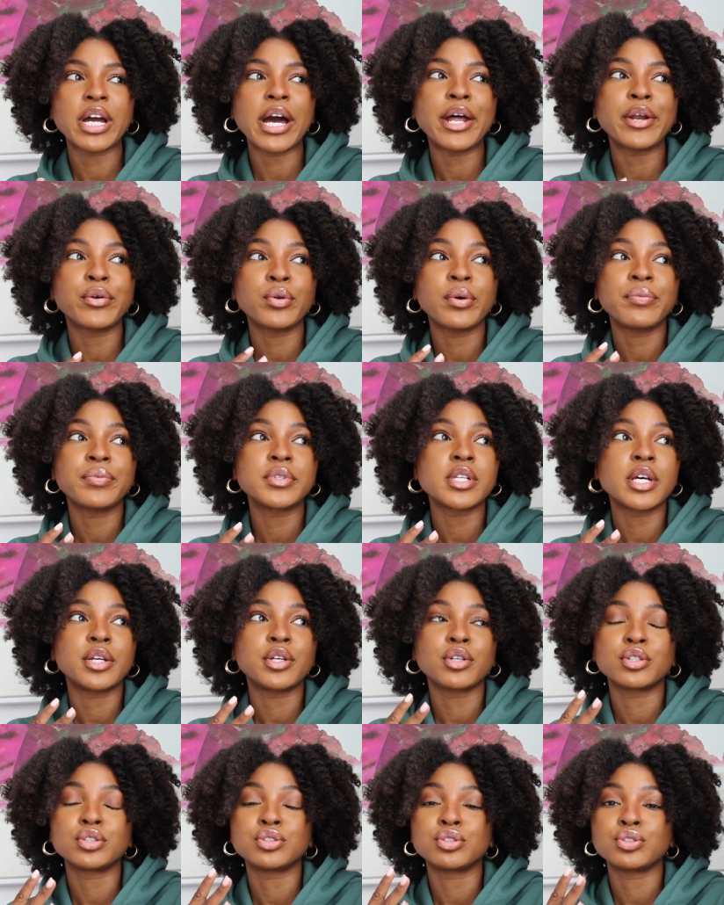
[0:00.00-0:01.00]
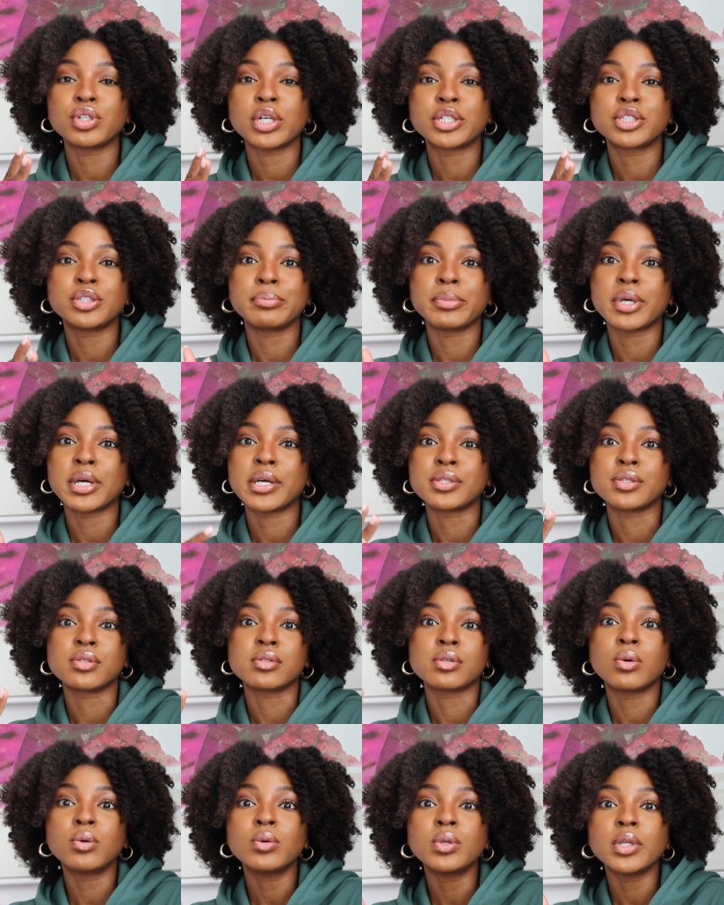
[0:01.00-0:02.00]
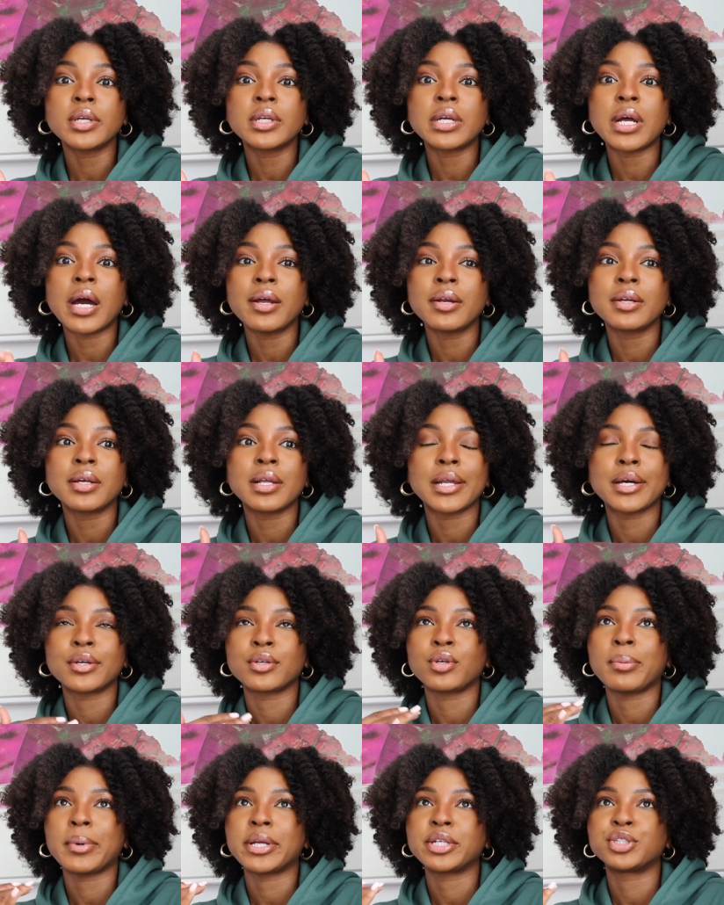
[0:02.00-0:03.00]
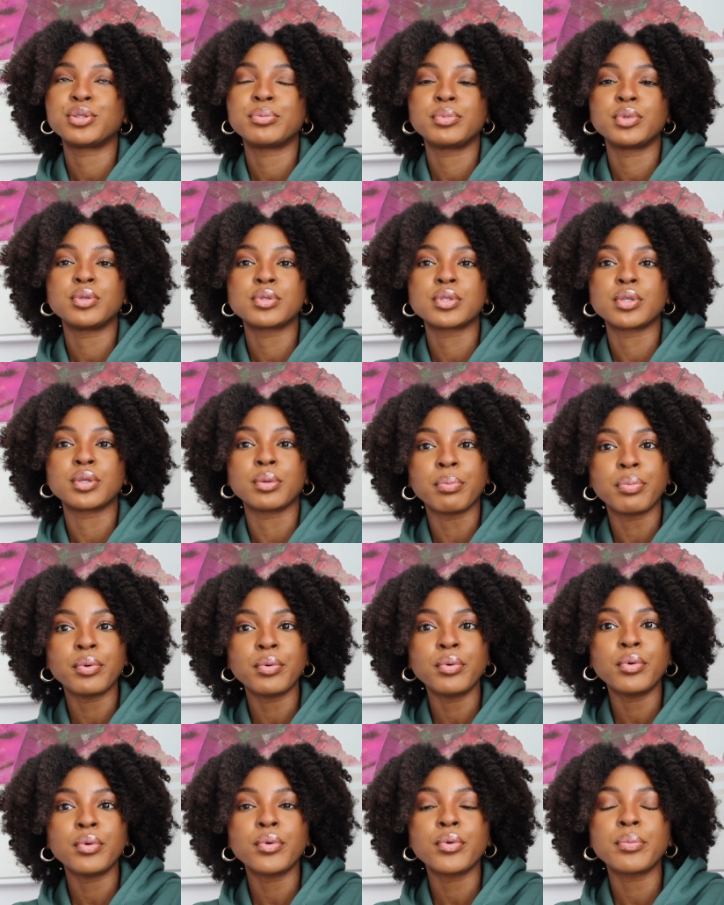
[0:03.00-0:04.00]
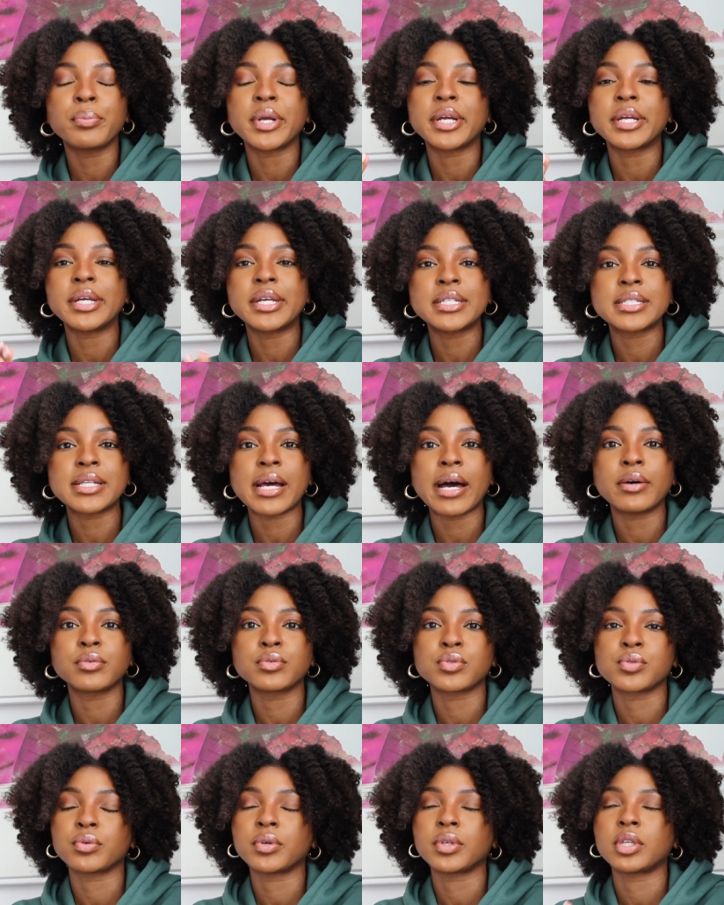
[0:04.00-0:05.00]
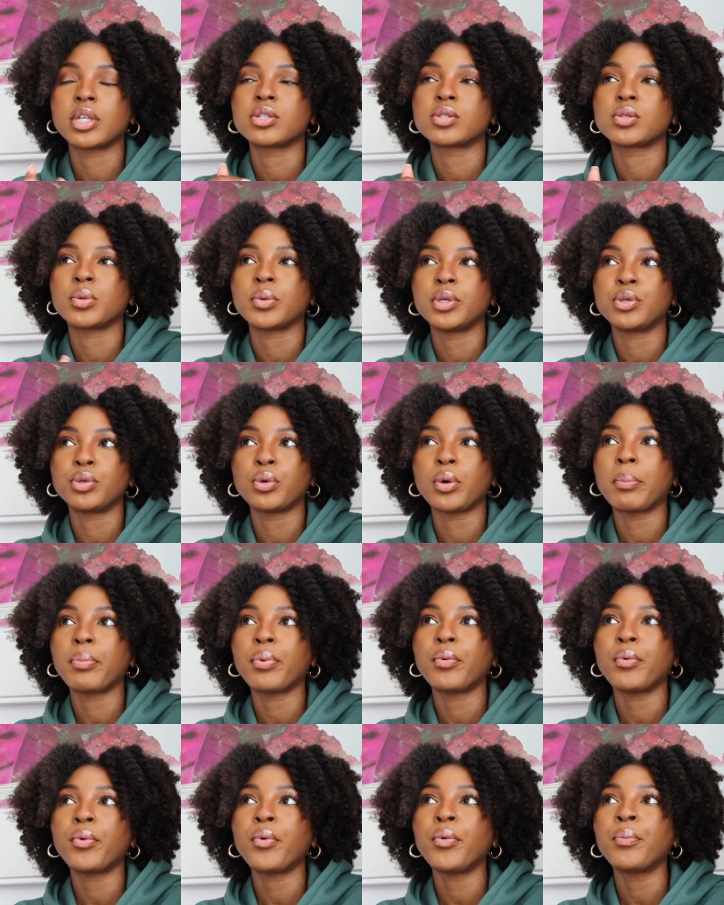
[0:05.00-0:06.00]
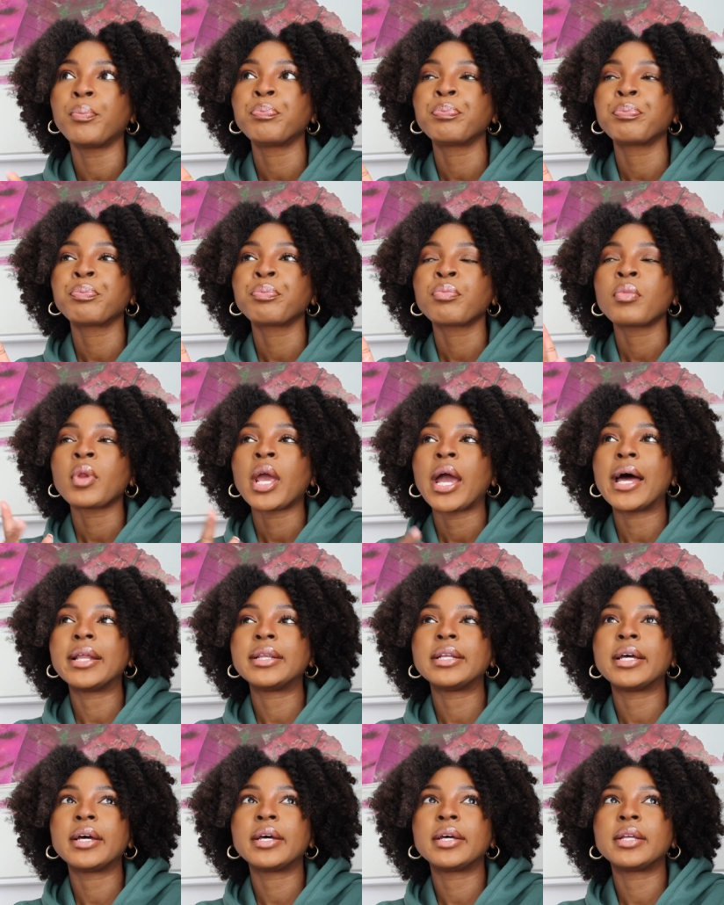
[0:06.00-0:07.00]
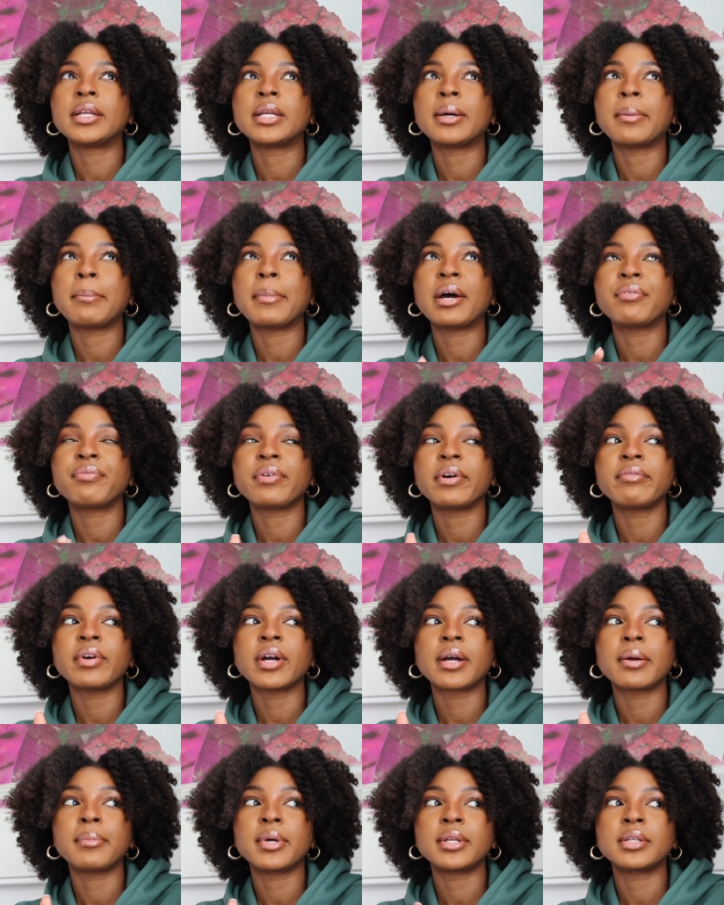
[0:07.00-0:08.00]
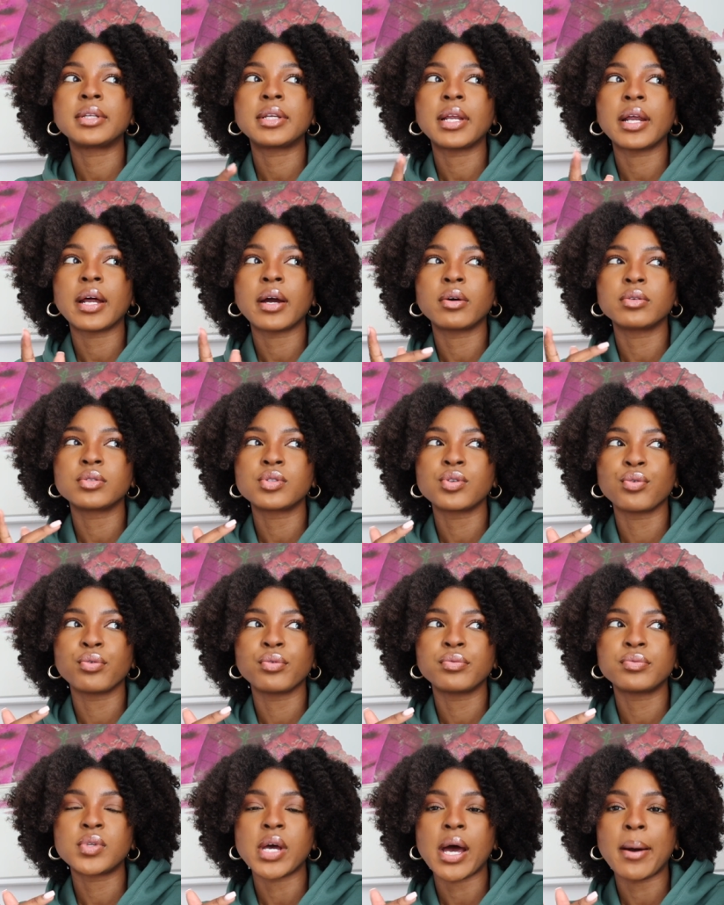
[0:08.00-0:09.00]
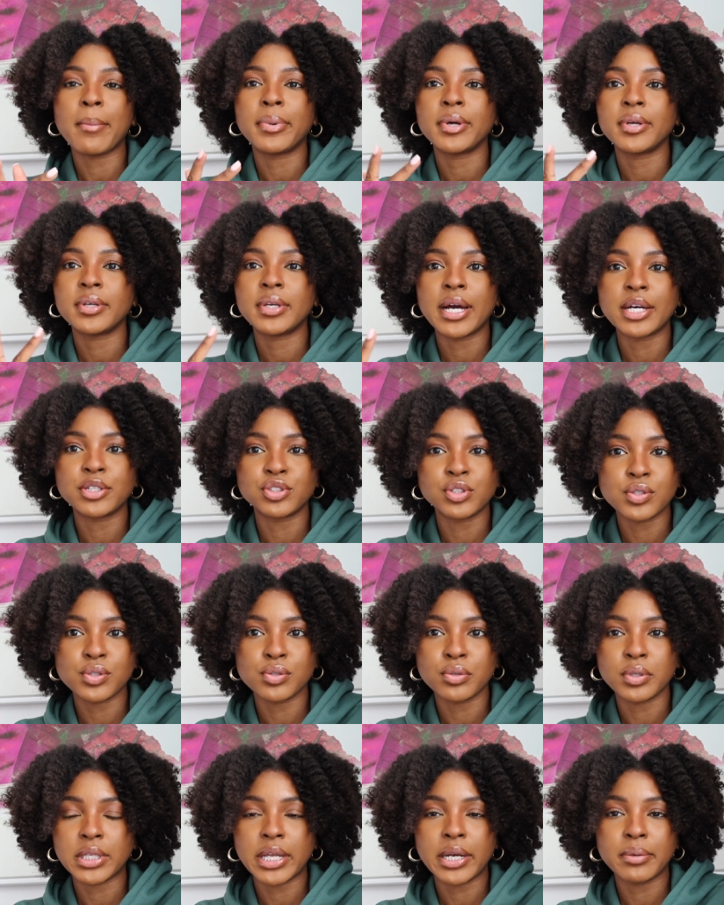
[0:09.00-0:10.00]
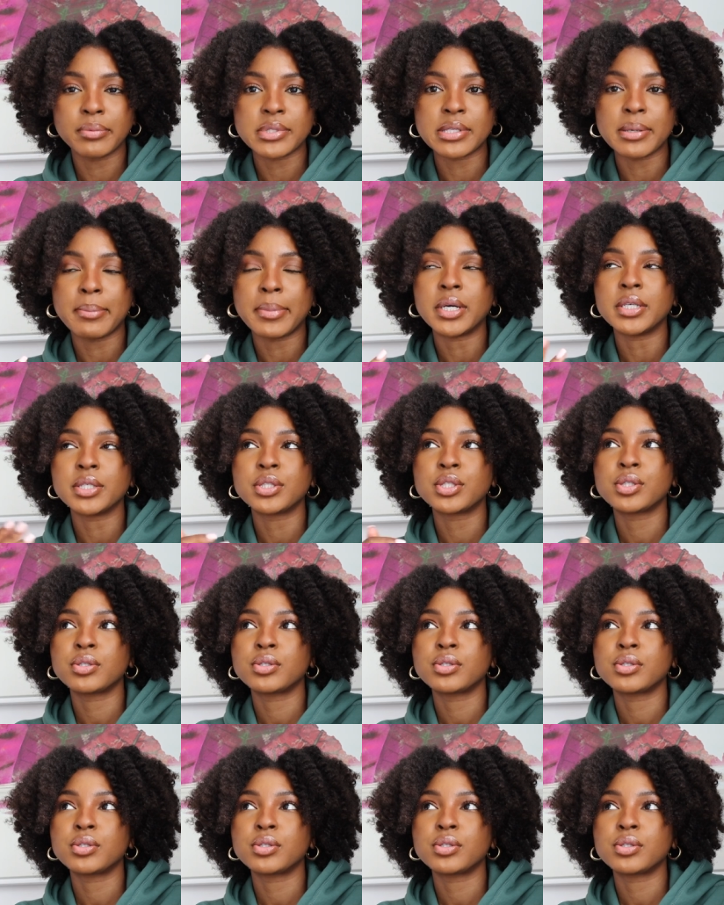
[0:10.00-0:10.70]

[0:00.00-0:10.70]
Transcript: I don't know if it's under construction because it's cooler now and they're like nobody should be using the pool, but it is outdoor. There's no indoor pool. And then my friend recommended that I go to the rooftop, but y'all just saw that it was a bus.